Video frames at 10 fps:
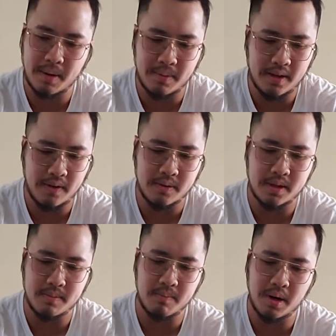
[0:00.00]
I believe I was
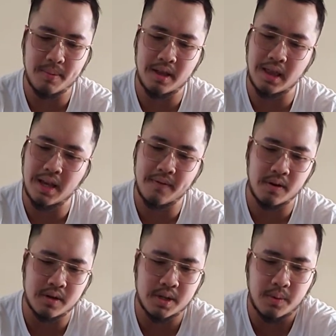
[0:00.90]
probably 11
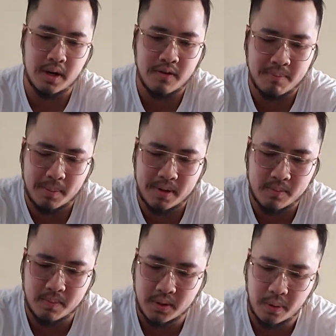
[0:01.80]
or 12, probably
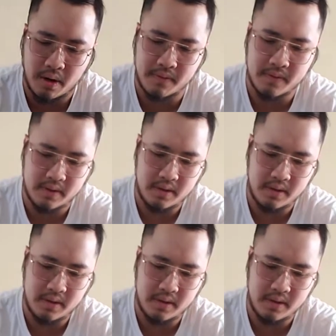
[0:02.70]
12.